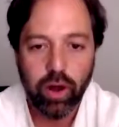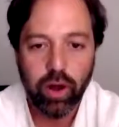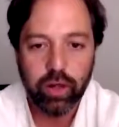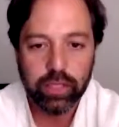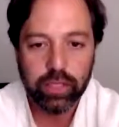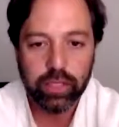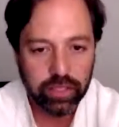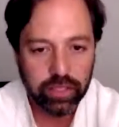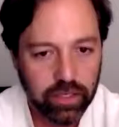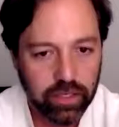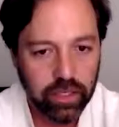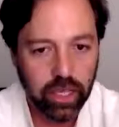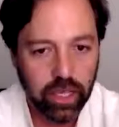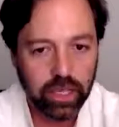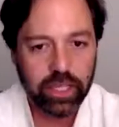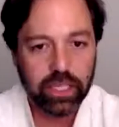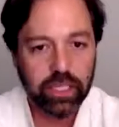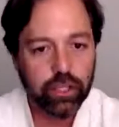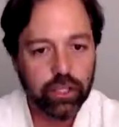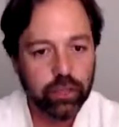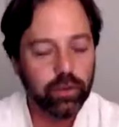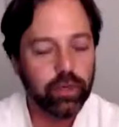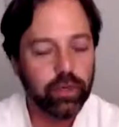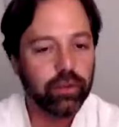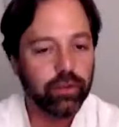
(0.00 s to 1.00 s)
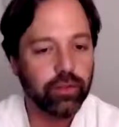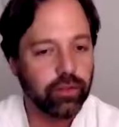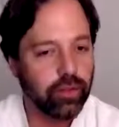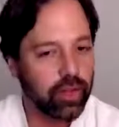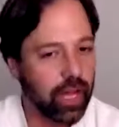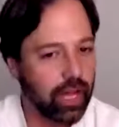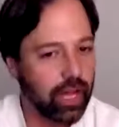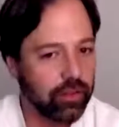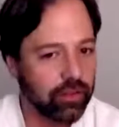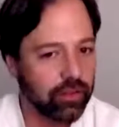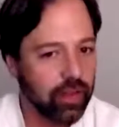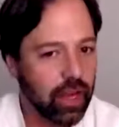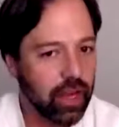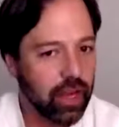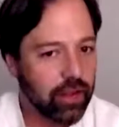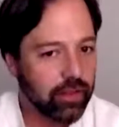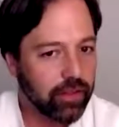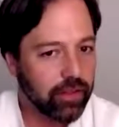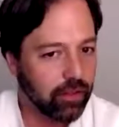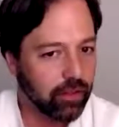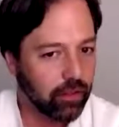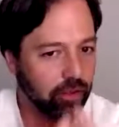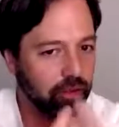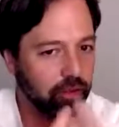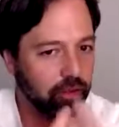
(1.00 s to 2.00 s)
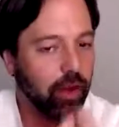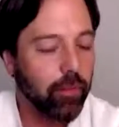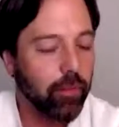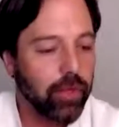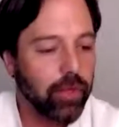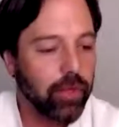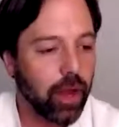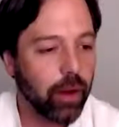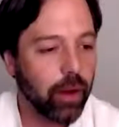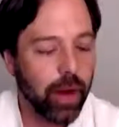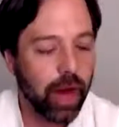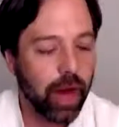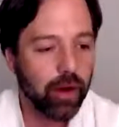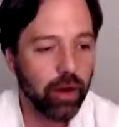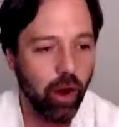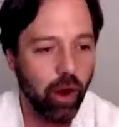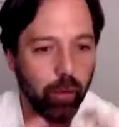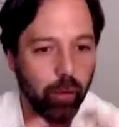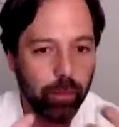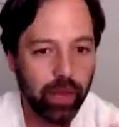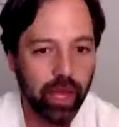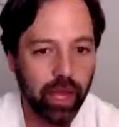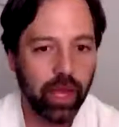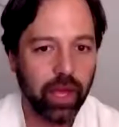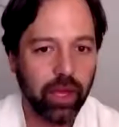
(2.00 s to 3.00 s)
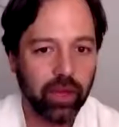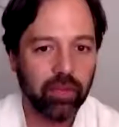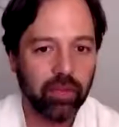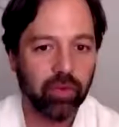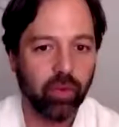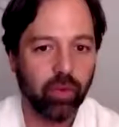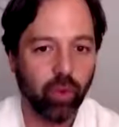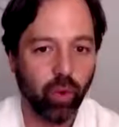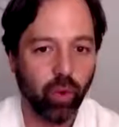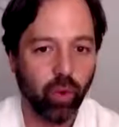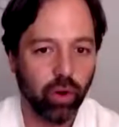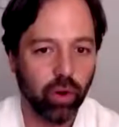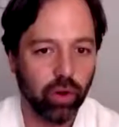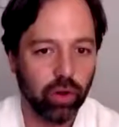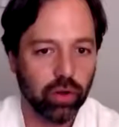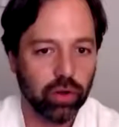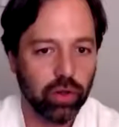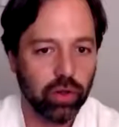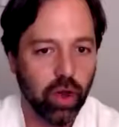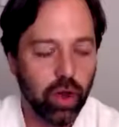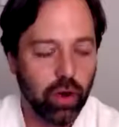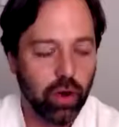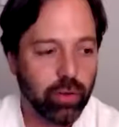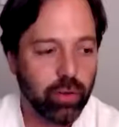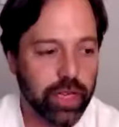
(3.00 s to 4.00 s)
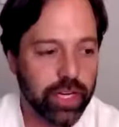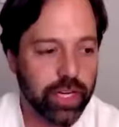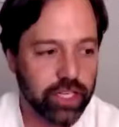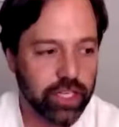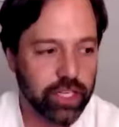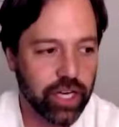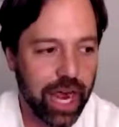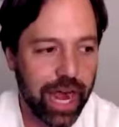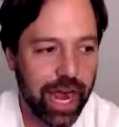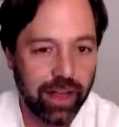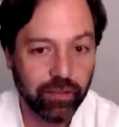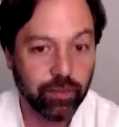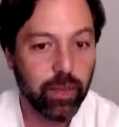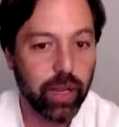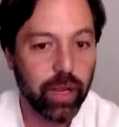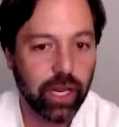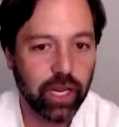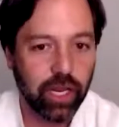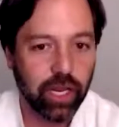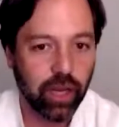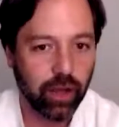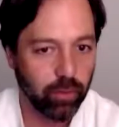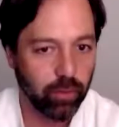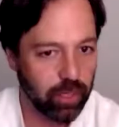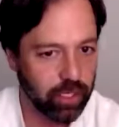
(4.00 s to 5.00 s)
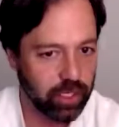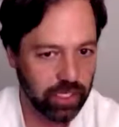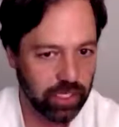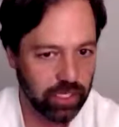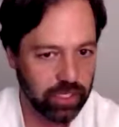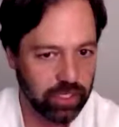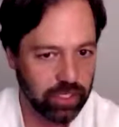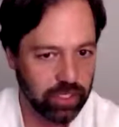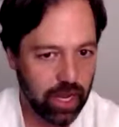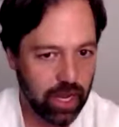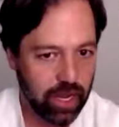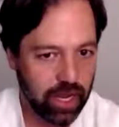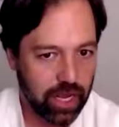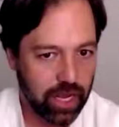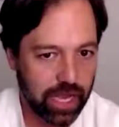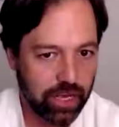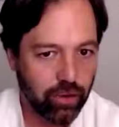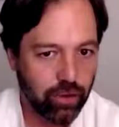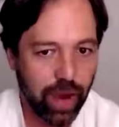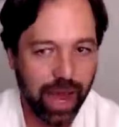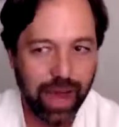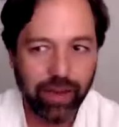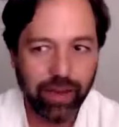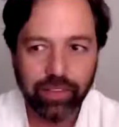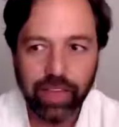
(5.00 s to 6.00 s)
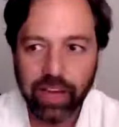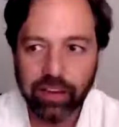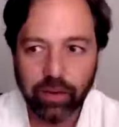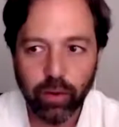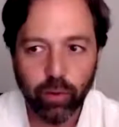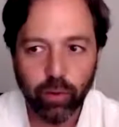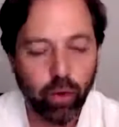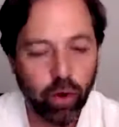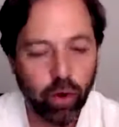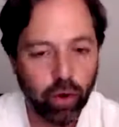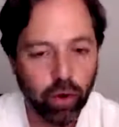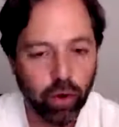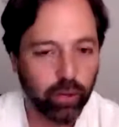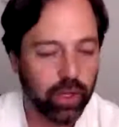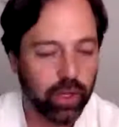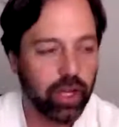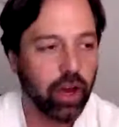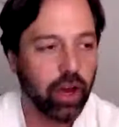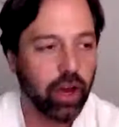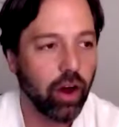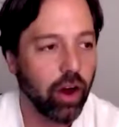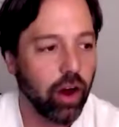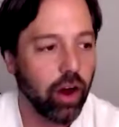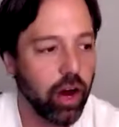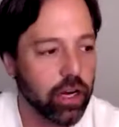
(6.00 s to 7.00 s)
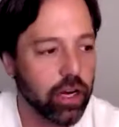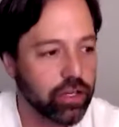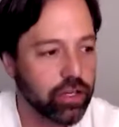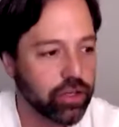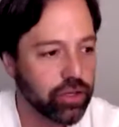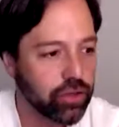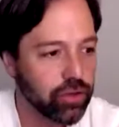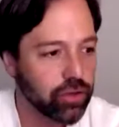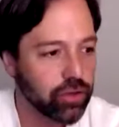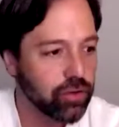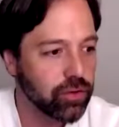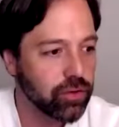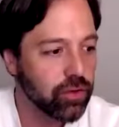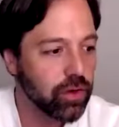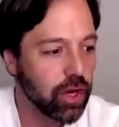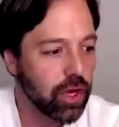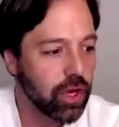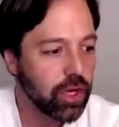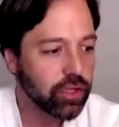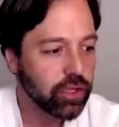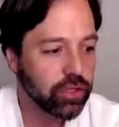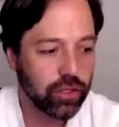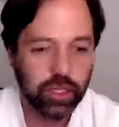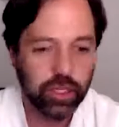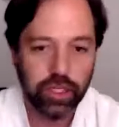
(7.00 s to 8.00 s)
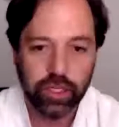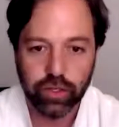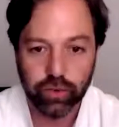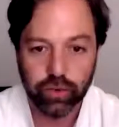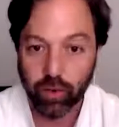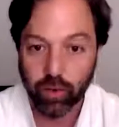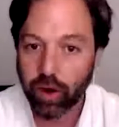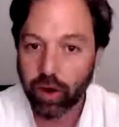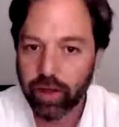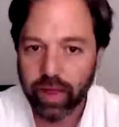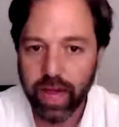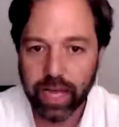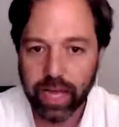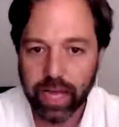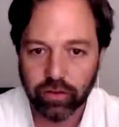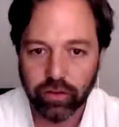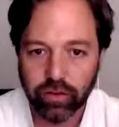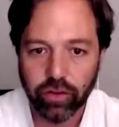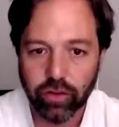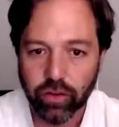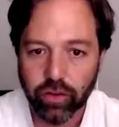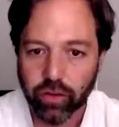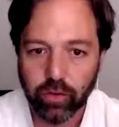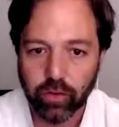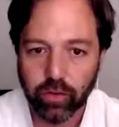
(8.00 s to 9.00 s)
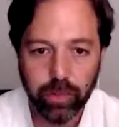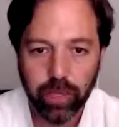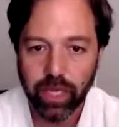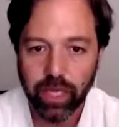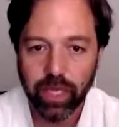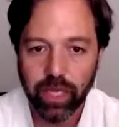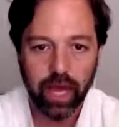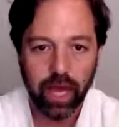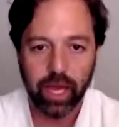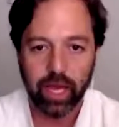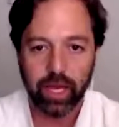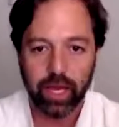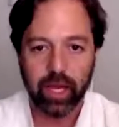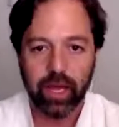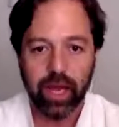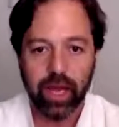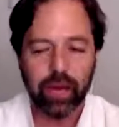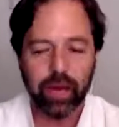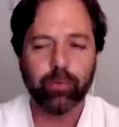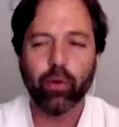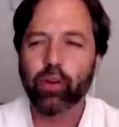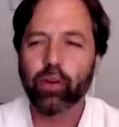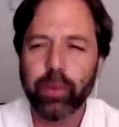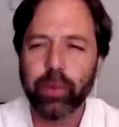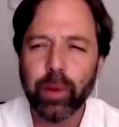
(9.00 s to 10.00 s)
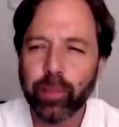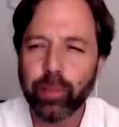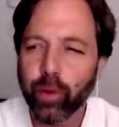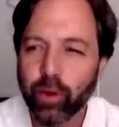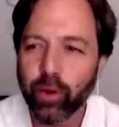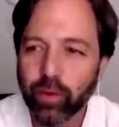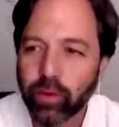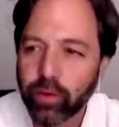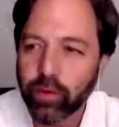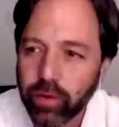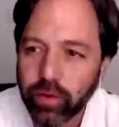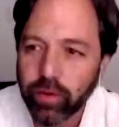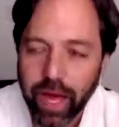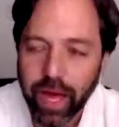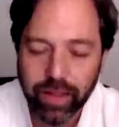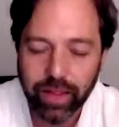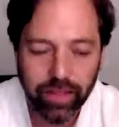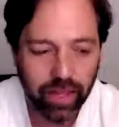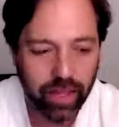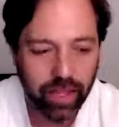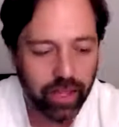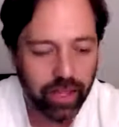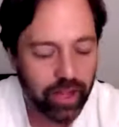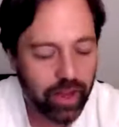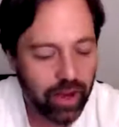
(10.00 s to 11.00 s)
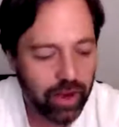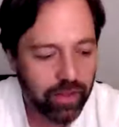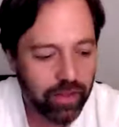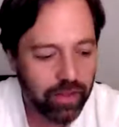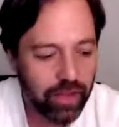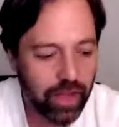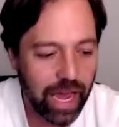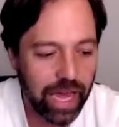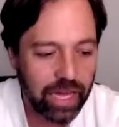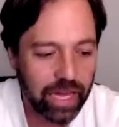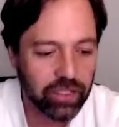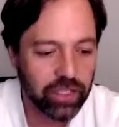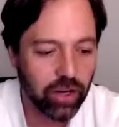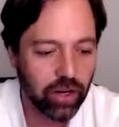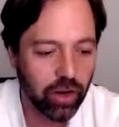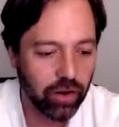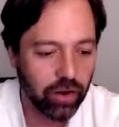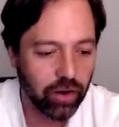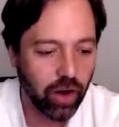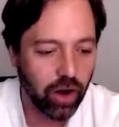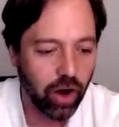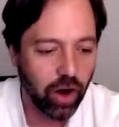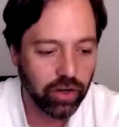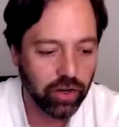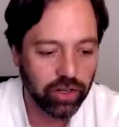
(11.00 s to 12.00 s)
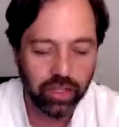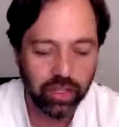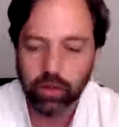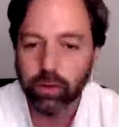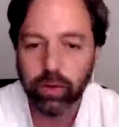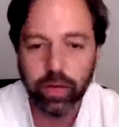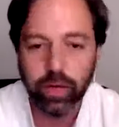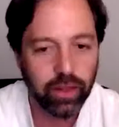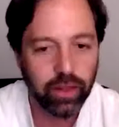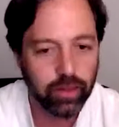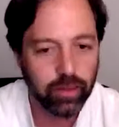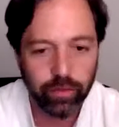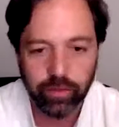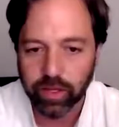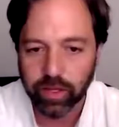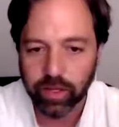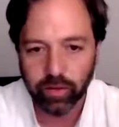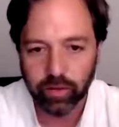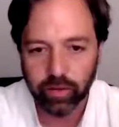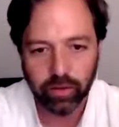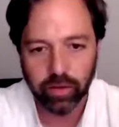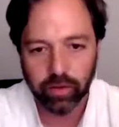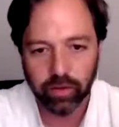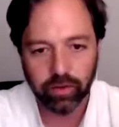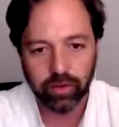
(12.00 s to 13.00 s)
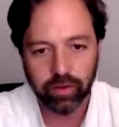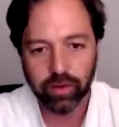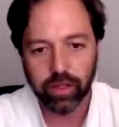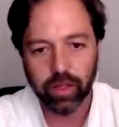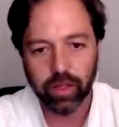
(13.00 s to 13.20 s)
Like an intuitive sense that there's something about our being in the world which has meaning, which is, and you have to actually work really hard to destroy that, to just be and most people who do that, they actually are deluding themselves, because